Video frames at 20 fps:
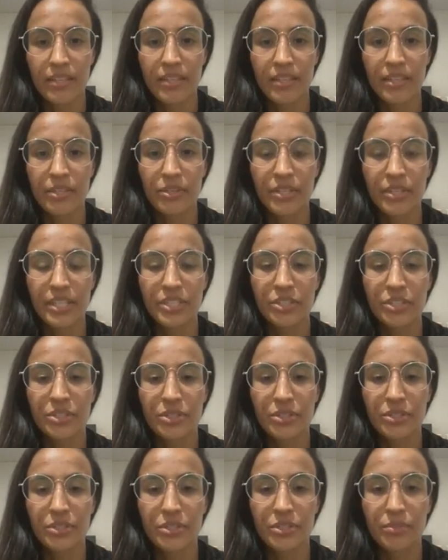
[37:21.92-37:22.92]
You need
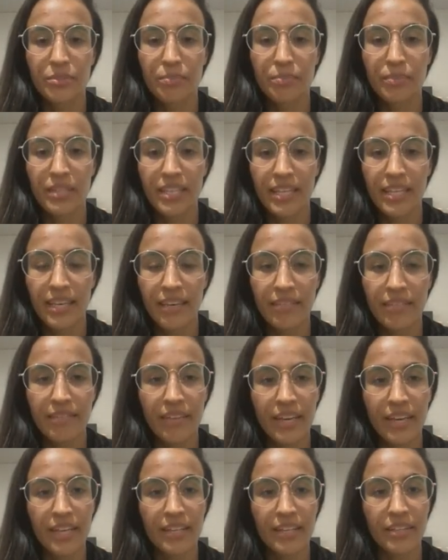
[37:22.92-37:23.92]
to believe,
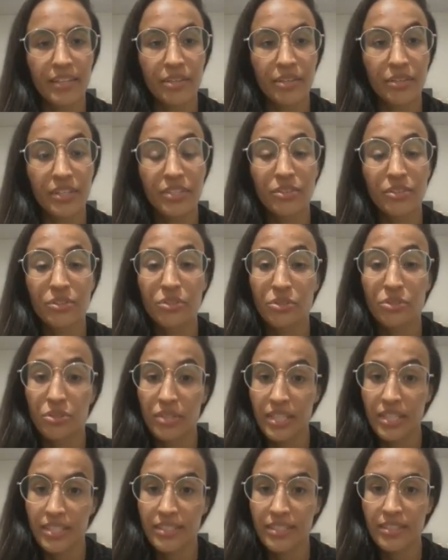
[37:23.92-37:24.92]
and you need to
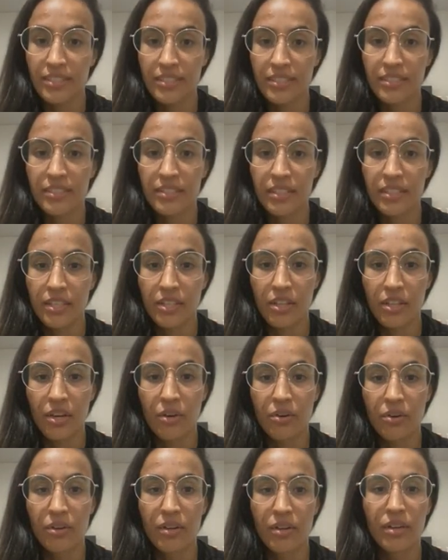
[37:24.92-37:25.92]
trust, you
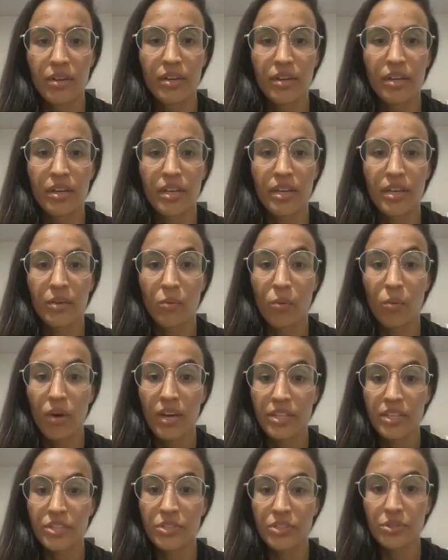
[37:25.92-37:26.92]
know, in
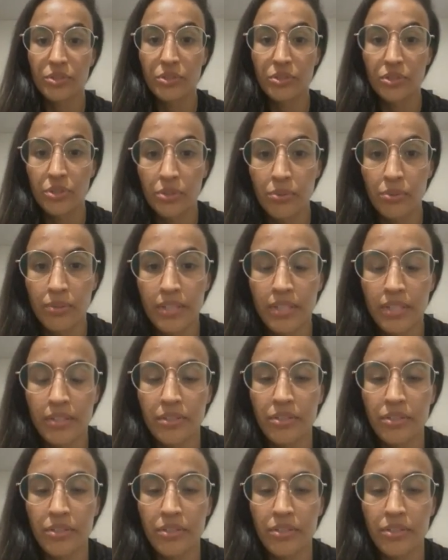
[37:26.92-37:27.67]
what you're doing.